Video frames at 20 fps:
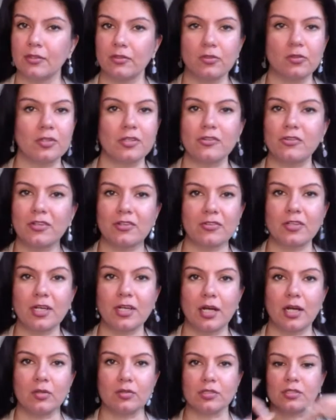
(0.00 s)
So this doesn't
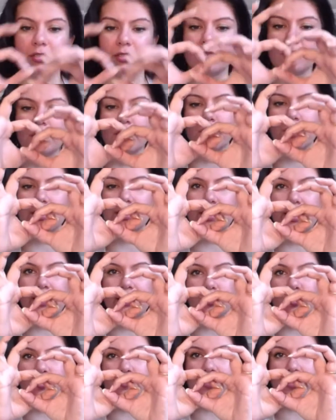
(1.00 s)
count. Look at
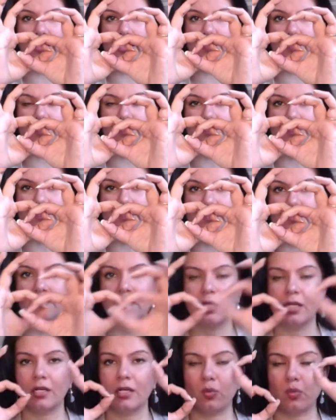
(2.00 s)
that overlap.
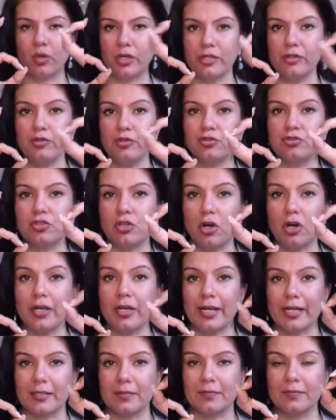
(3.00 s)
What are you
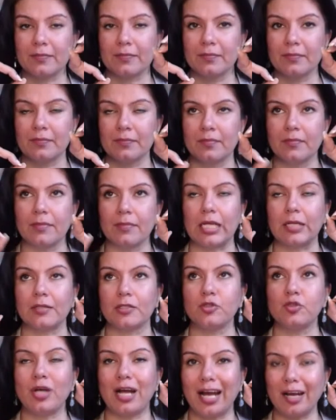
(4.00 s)
strong at?
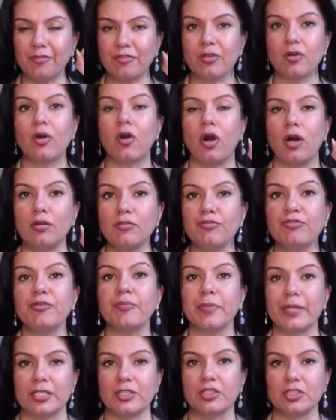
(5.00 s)
And you have
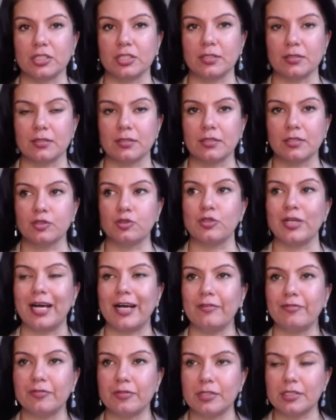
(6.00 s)
confirmation. You
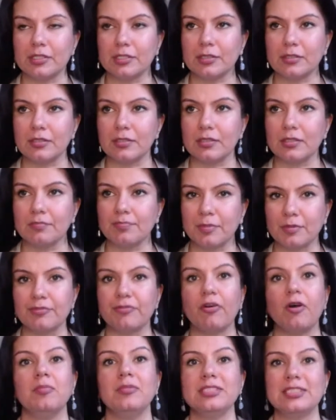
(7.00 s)
have
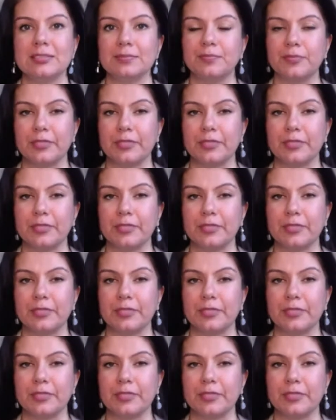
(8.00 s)
performance